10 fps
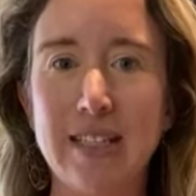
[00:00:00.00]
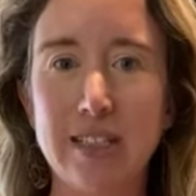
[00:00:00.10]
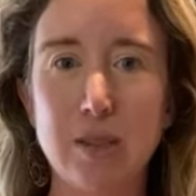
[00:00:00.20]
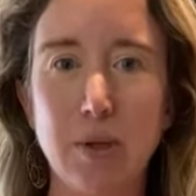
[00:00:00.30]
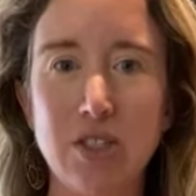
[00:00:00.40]

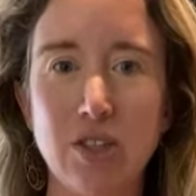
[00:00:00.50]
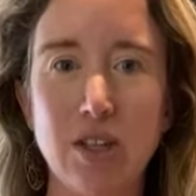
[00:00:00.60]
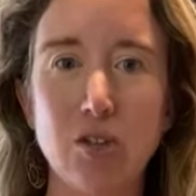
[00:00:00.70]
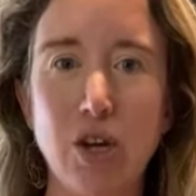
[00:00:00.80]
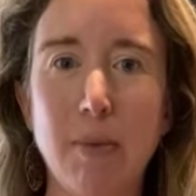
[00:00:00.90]
especially the
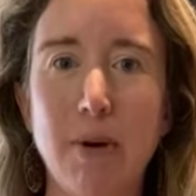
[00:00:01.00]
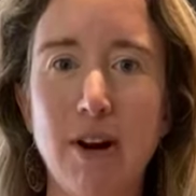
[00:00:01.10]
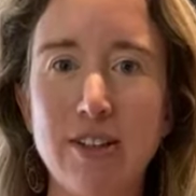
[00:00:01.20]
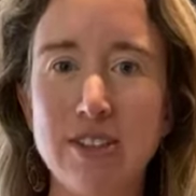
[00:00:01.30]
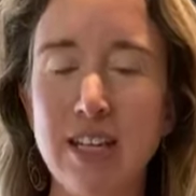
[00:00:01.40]
dry
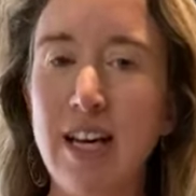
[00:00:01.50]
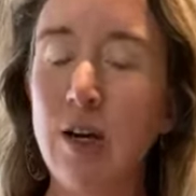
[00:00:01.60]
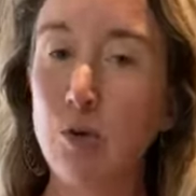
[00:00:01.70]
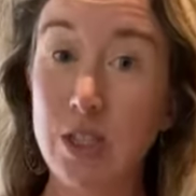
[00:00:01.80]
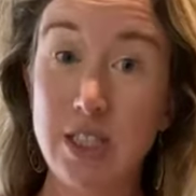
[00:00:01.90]
parts,
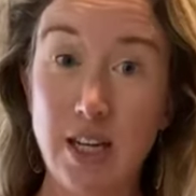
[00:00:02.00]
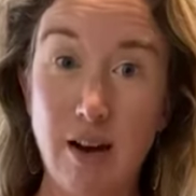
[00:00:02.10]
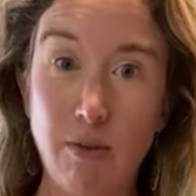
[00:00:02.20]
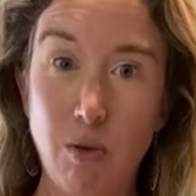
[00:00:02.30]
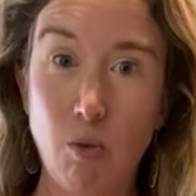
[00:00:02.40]
rinse it
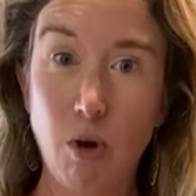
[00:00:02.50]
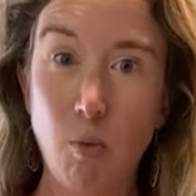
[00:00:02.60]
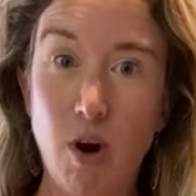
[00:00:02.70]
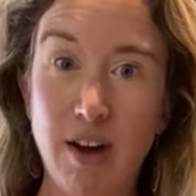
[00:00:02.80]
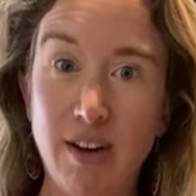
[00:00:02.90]
off with warm
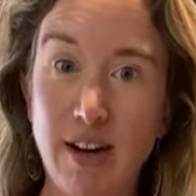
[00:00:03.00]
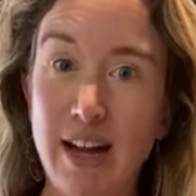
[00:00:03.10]
water,